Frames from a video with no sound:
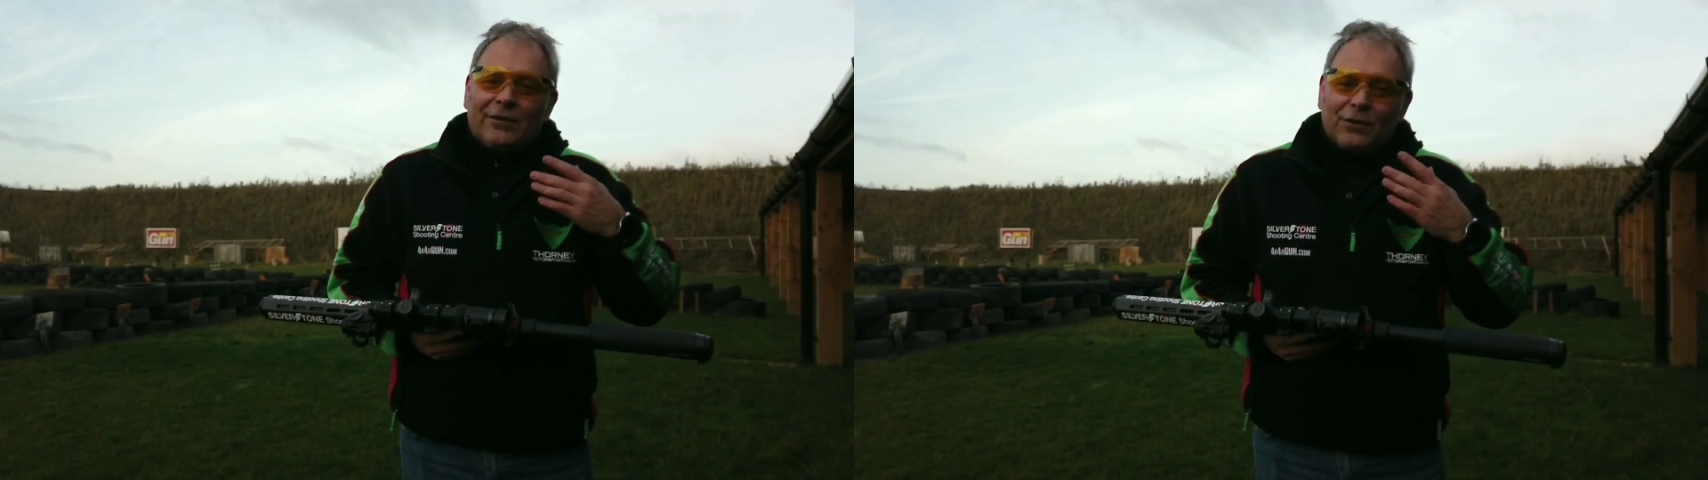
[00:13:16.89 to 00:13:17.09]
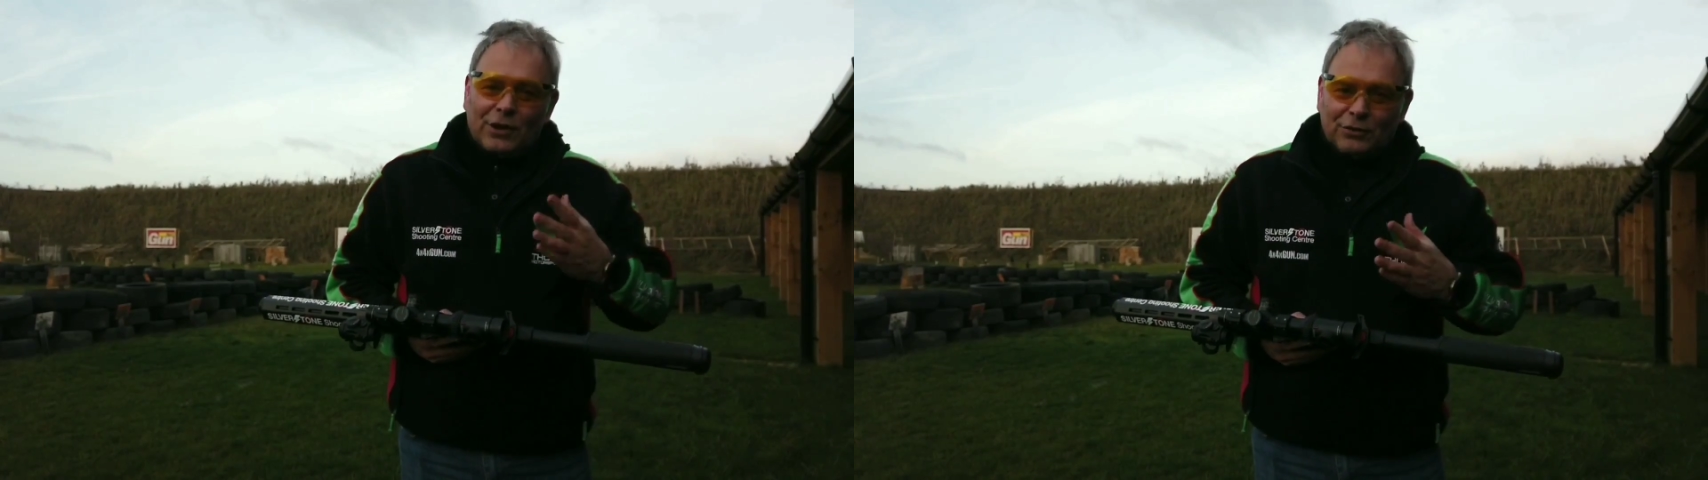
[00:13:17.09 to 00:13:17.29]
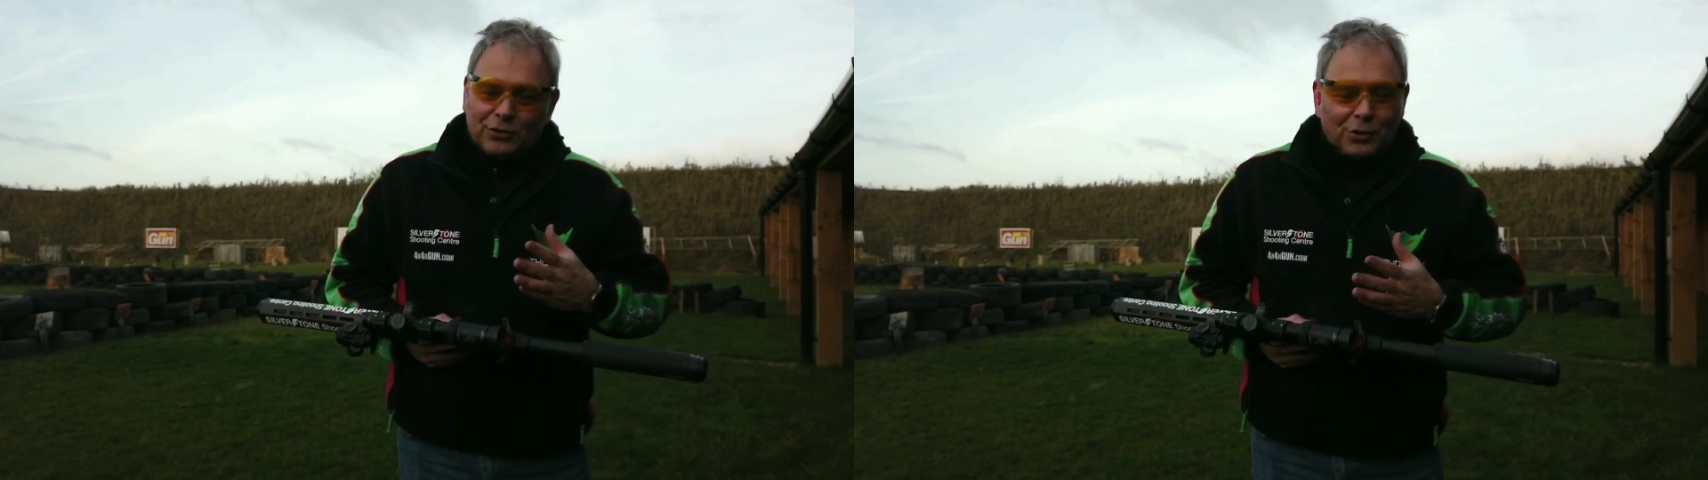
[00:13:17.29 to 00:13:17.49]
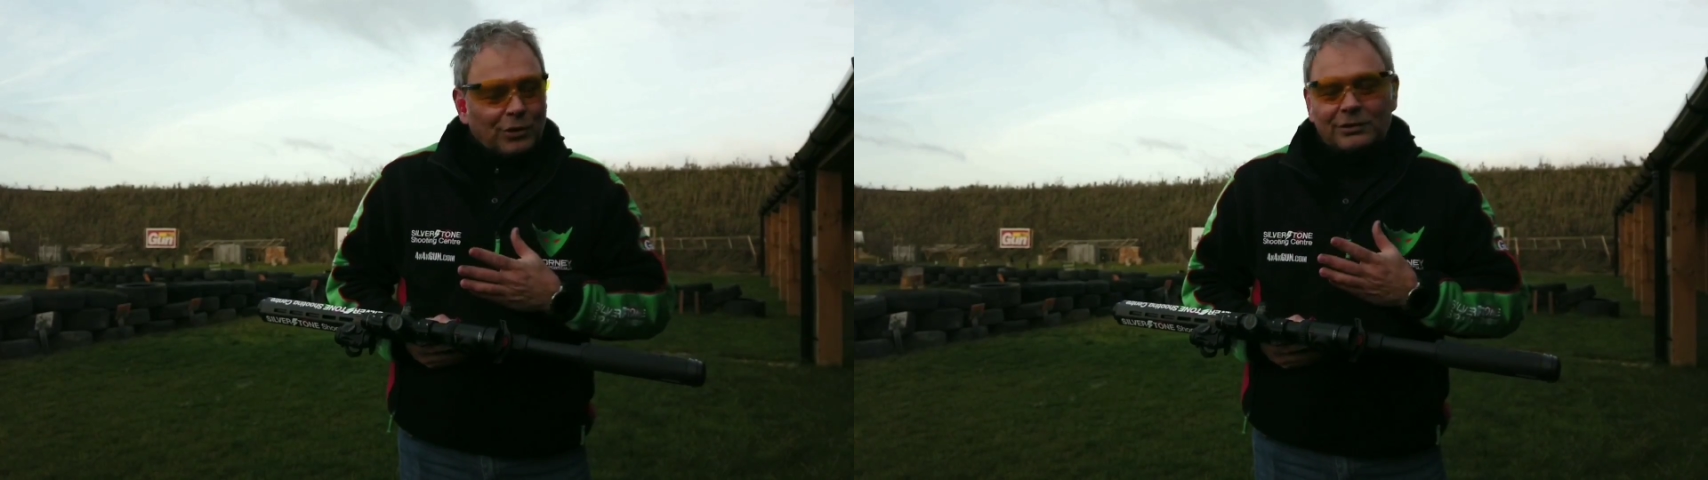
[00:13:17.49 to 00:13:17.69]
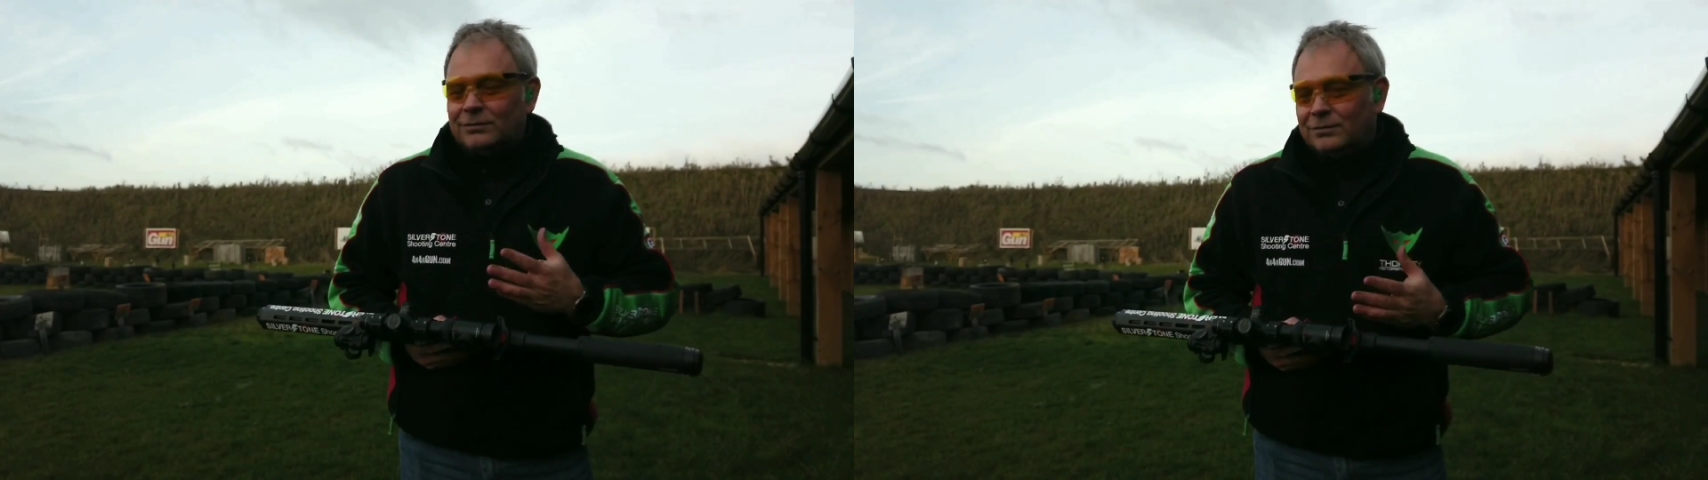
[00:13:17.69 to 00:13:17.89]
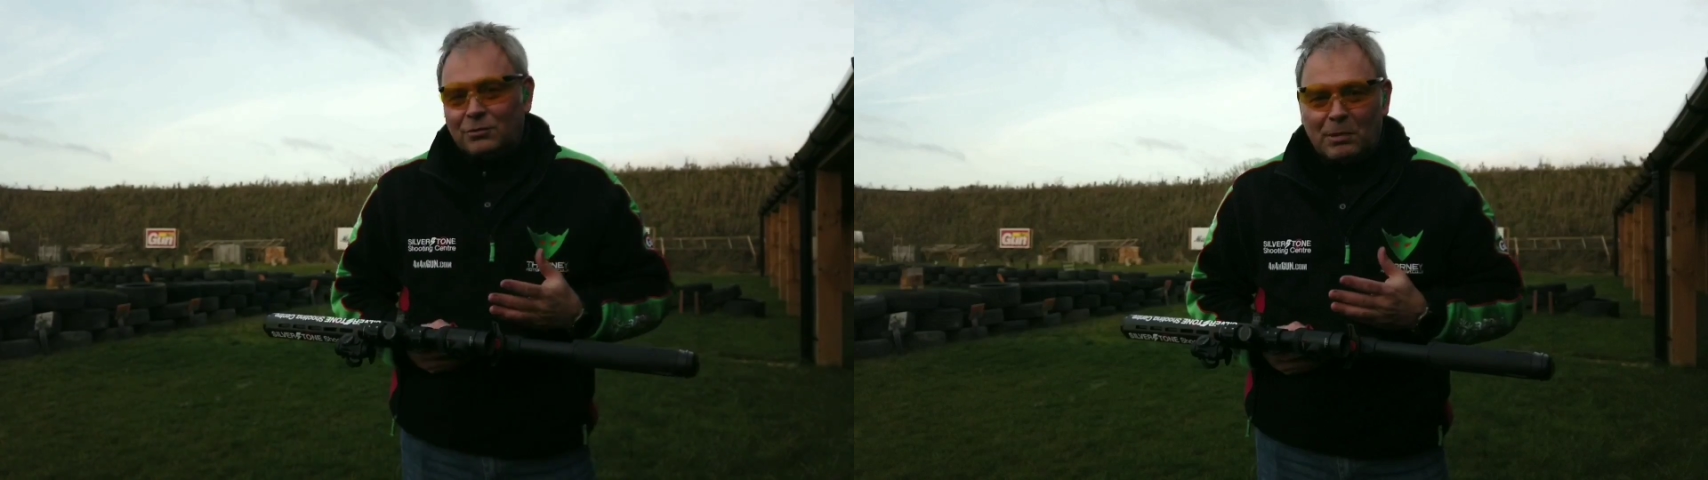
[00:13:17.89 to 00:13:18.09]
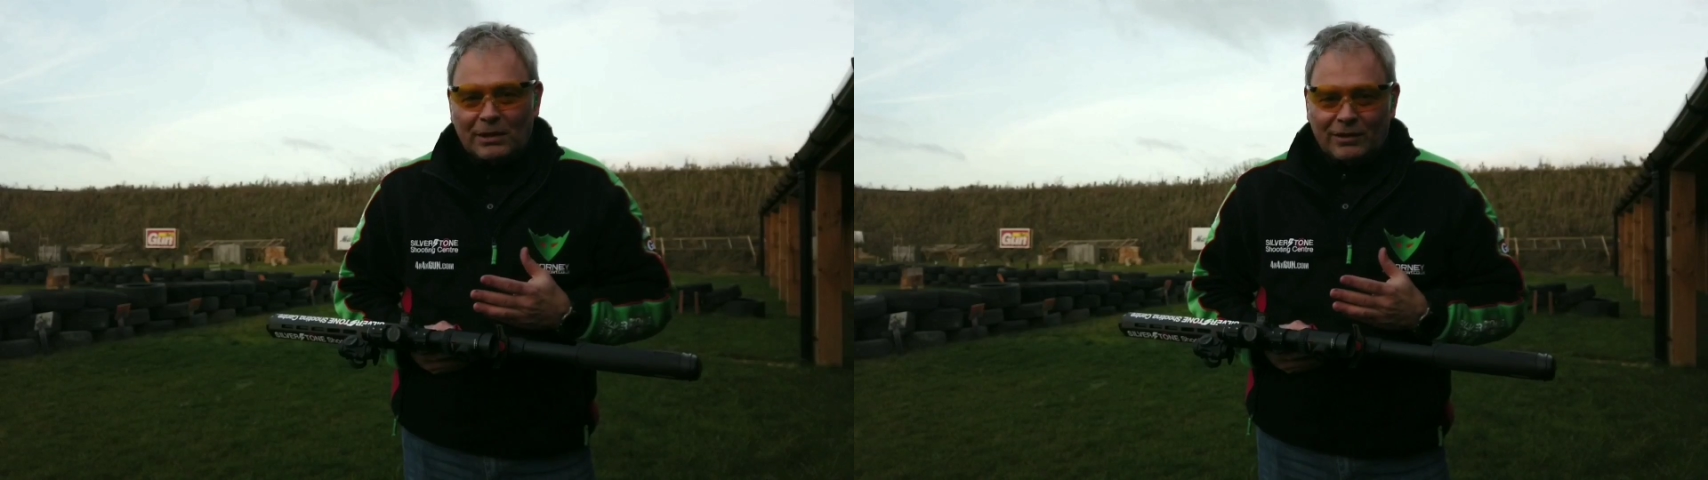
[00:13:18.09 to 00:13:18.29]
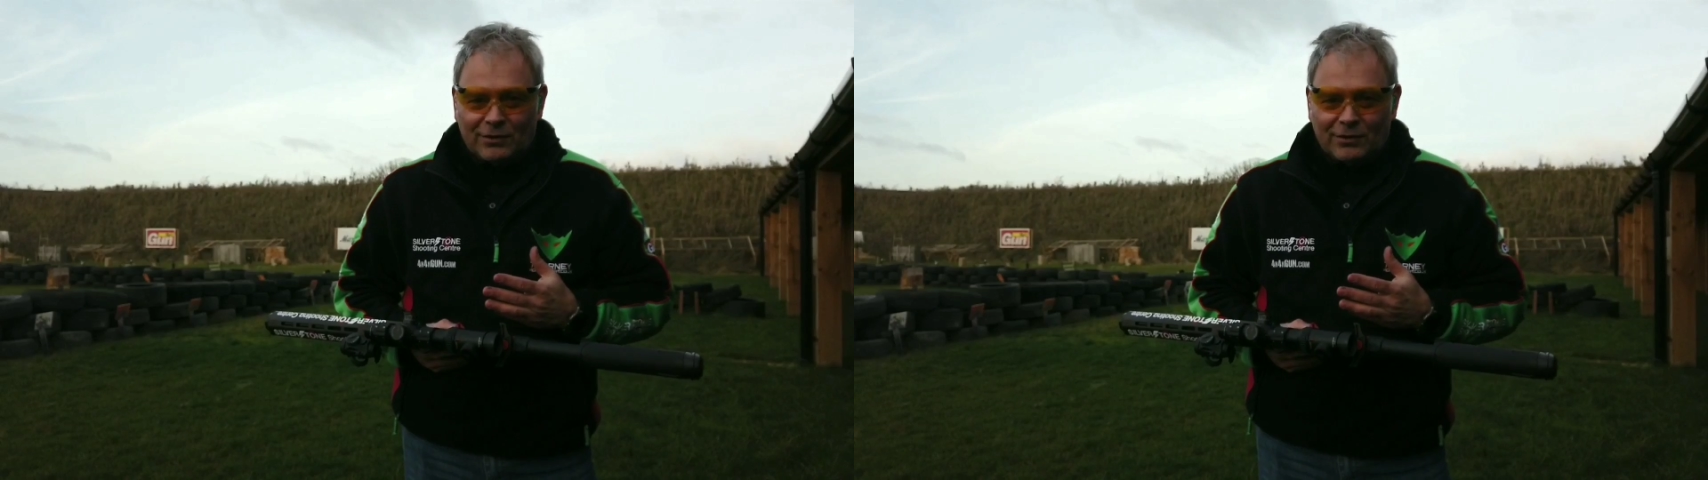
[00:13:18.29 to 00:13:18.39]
If you're unsure, speak